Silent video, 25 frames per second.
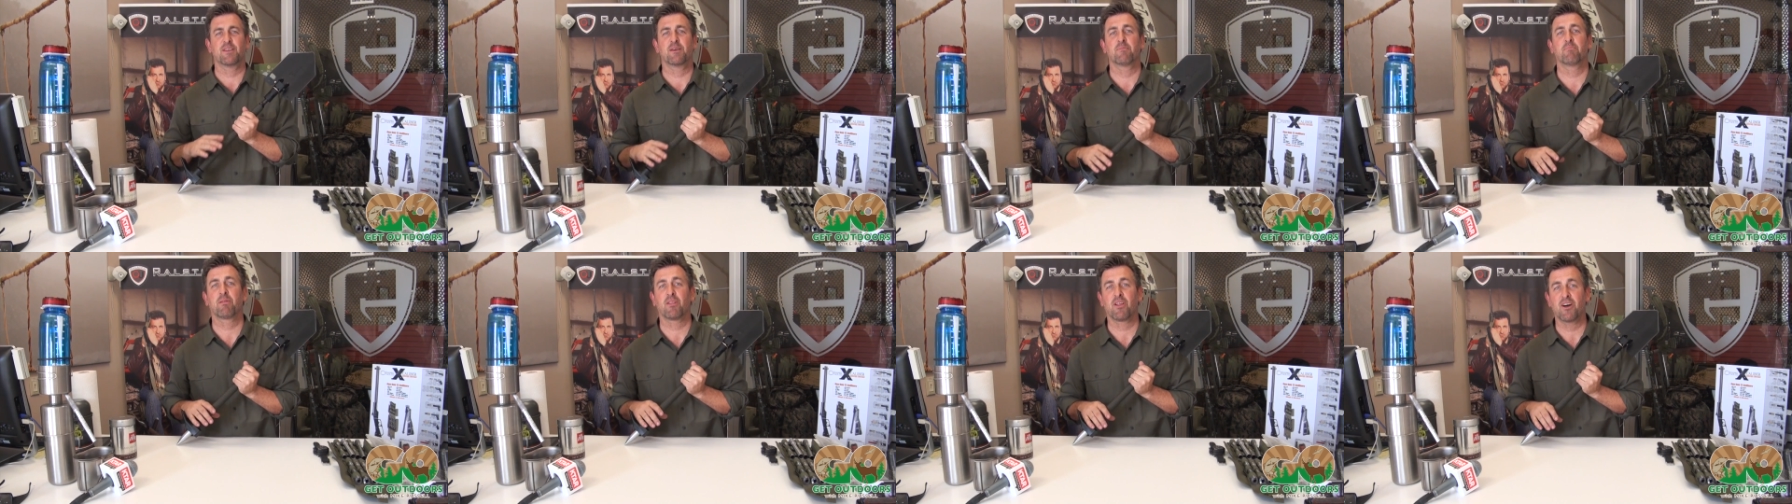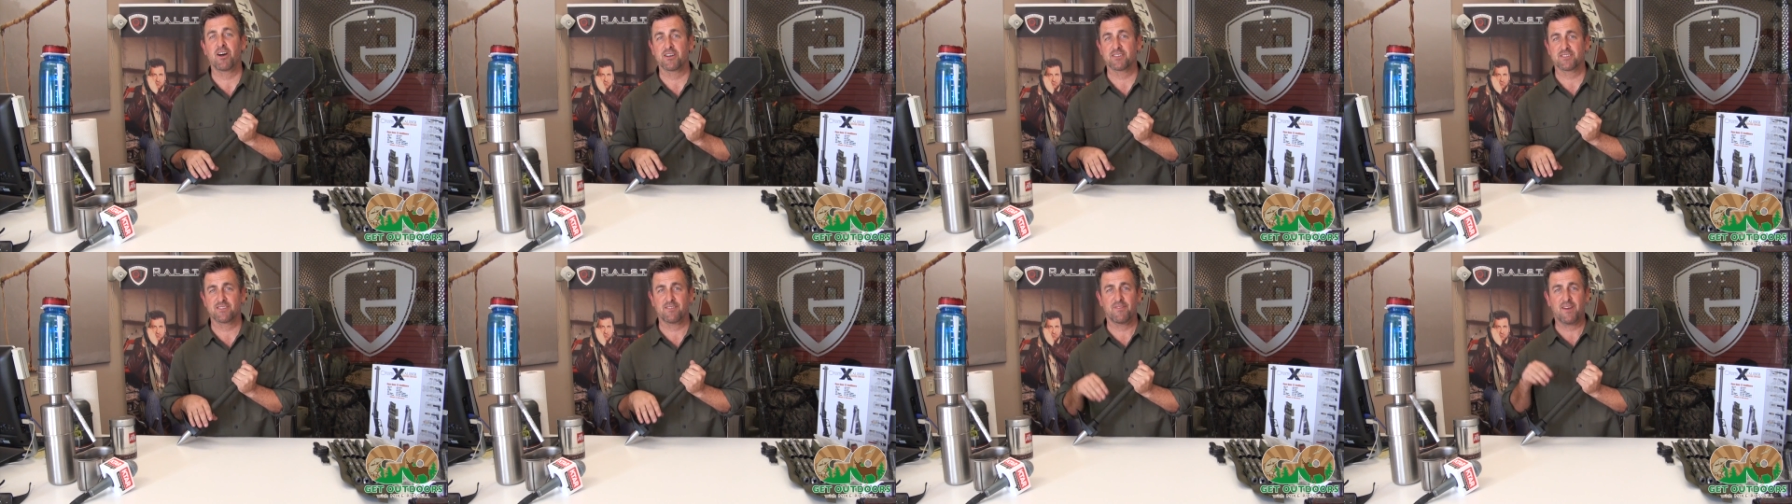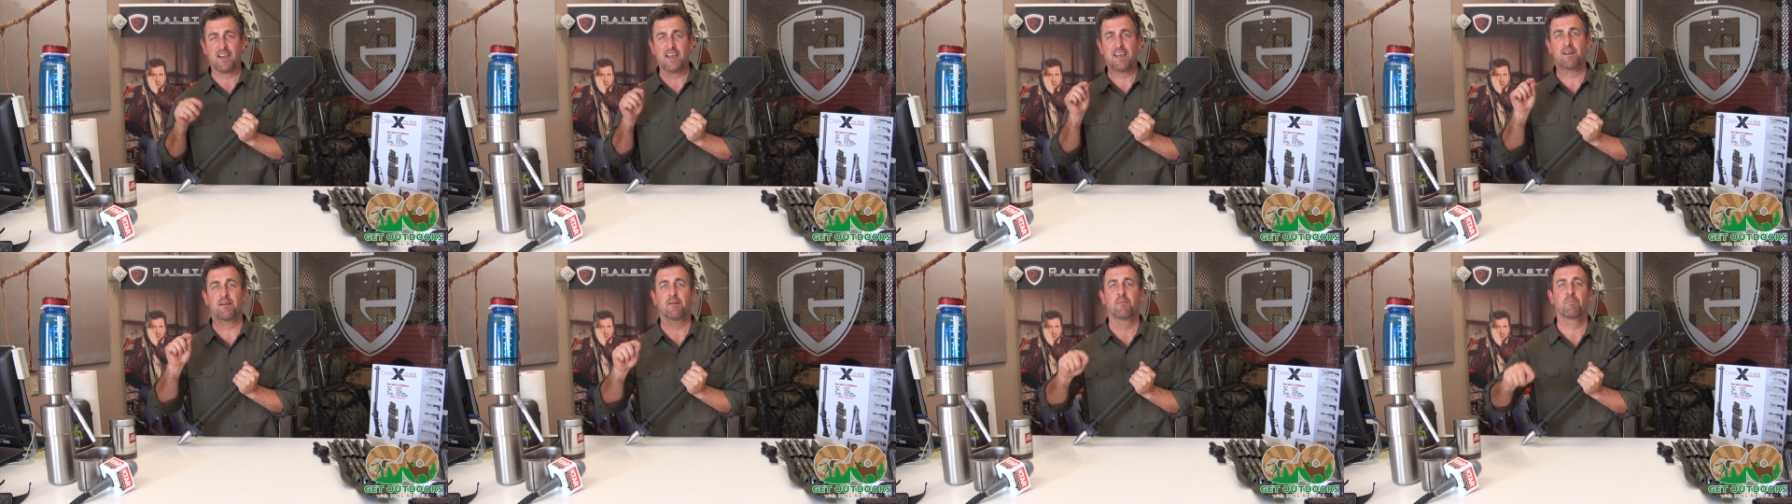The applause. If
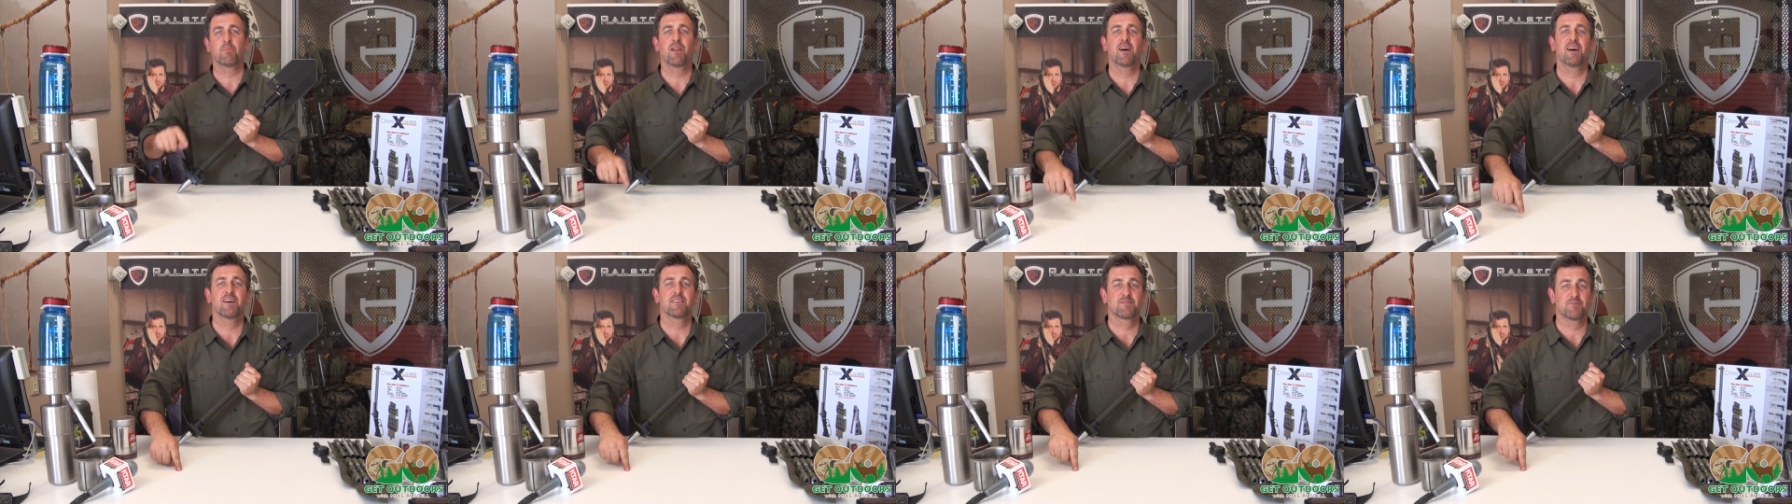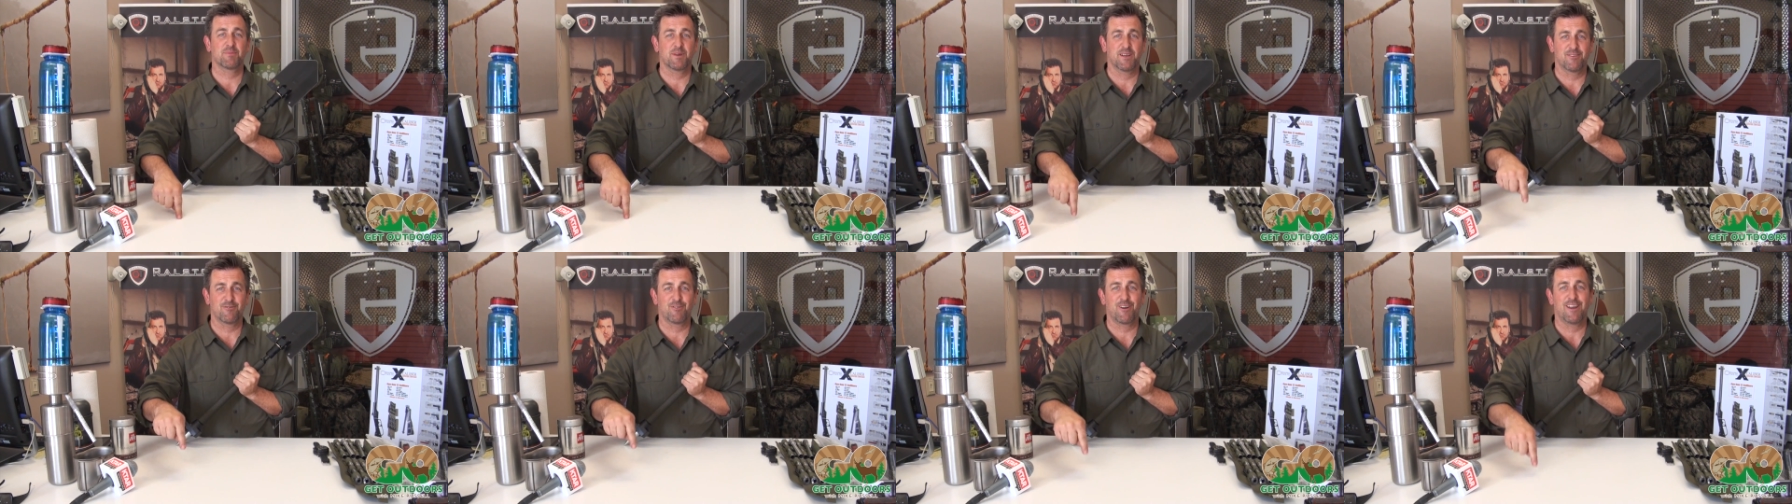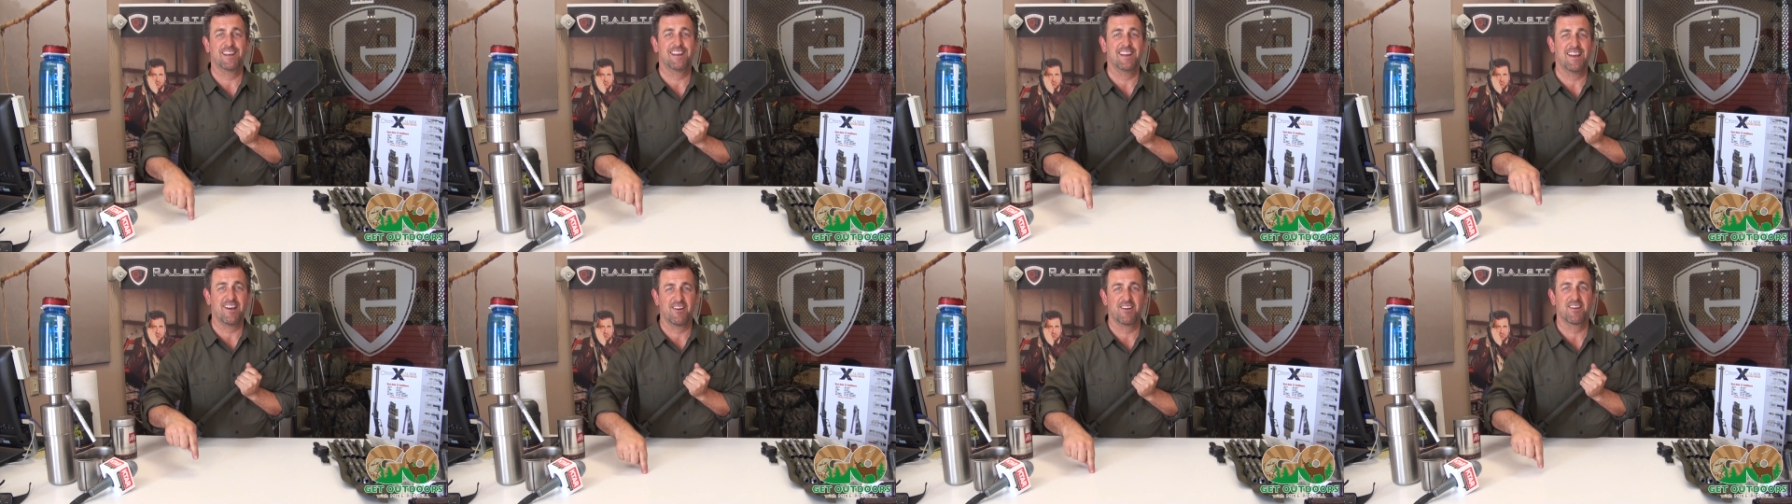I had an applause button
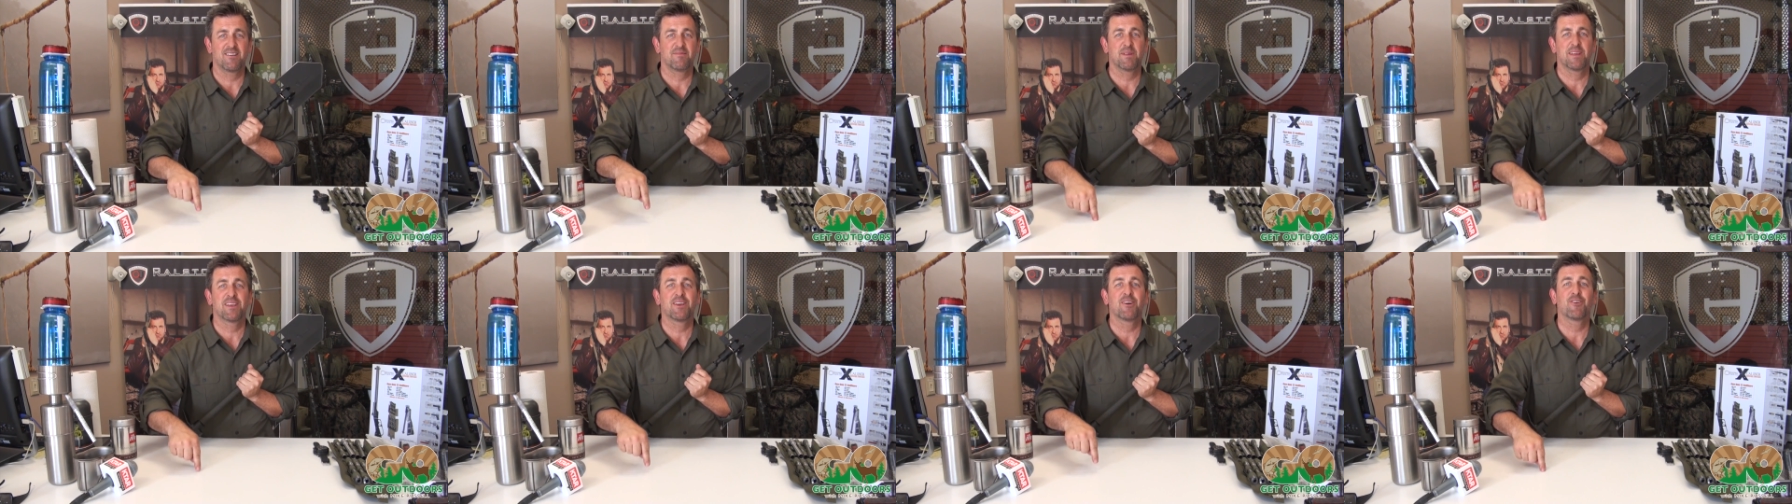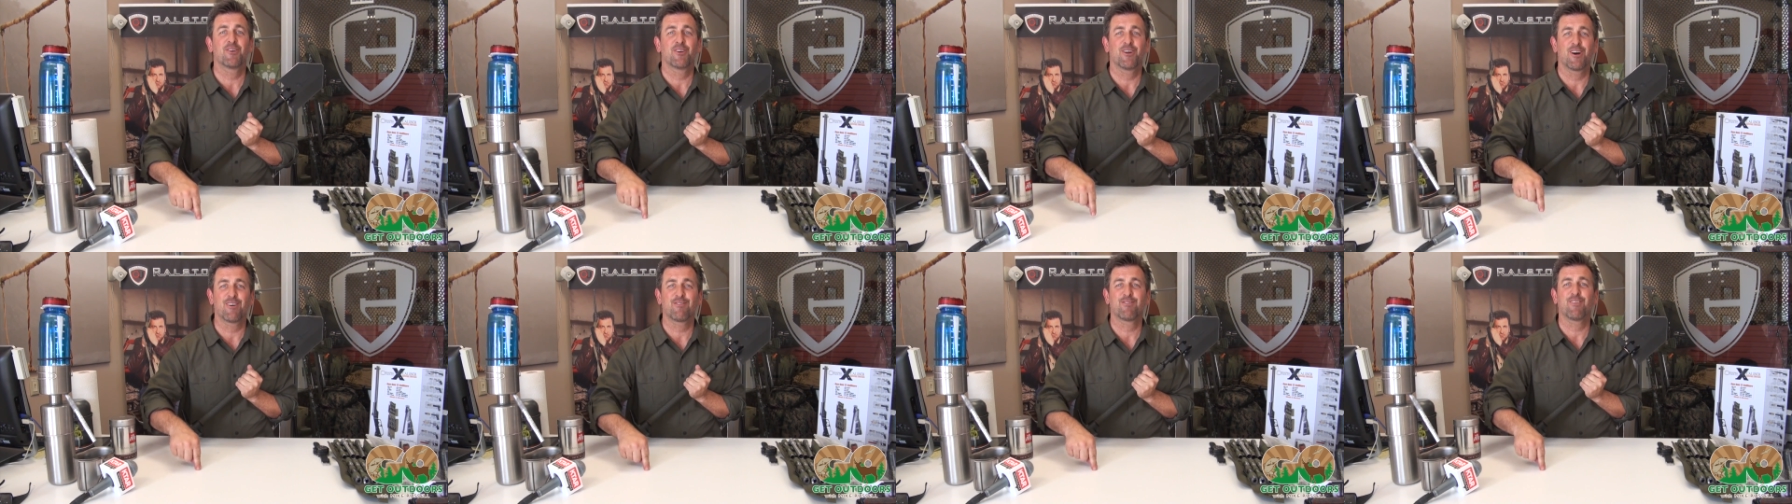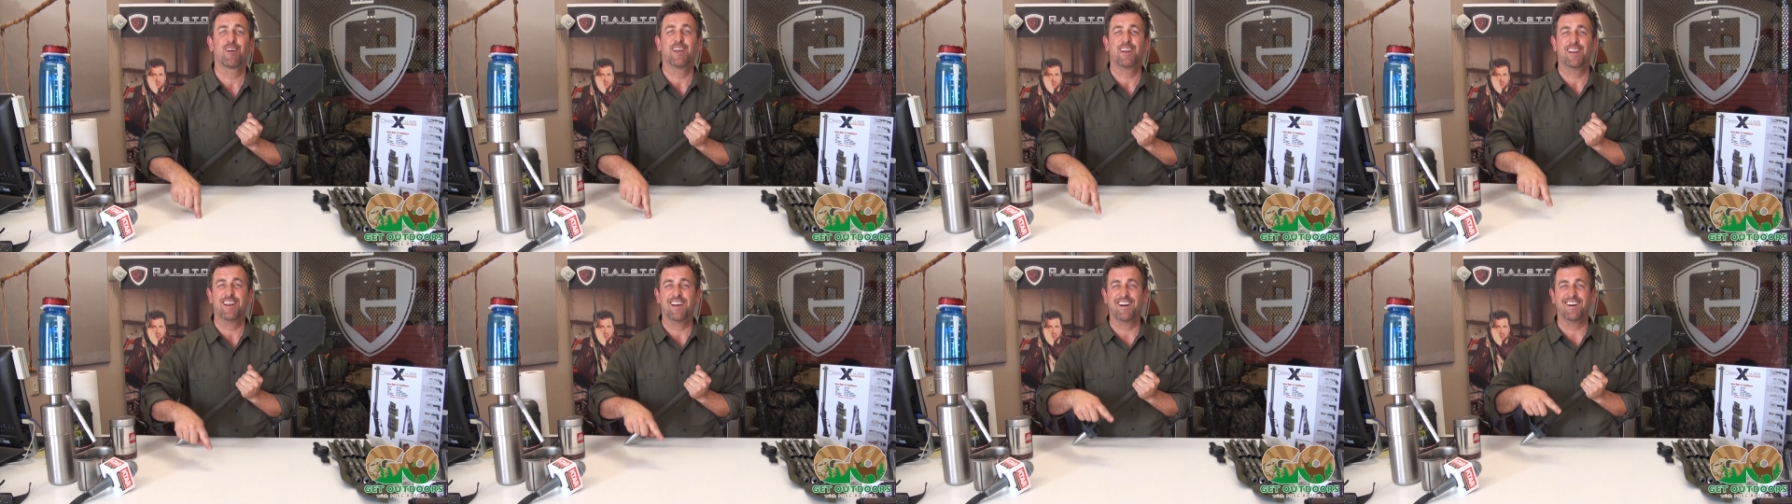right now, it'd be going off
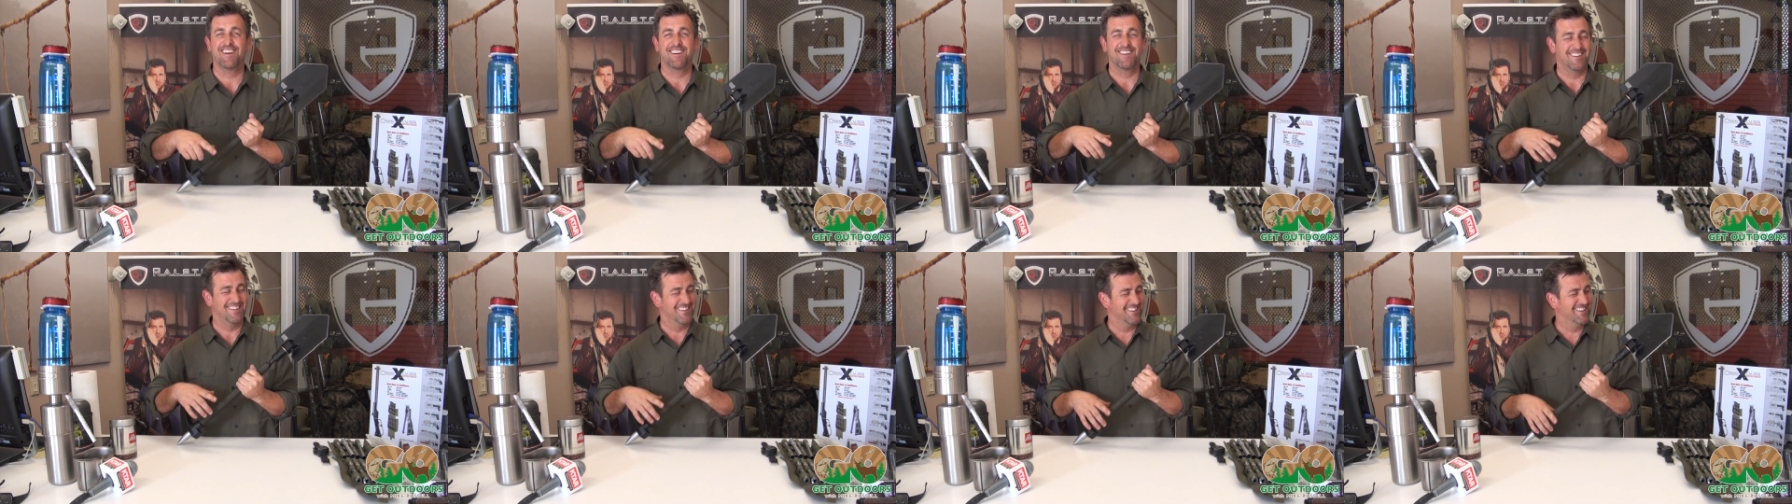right now.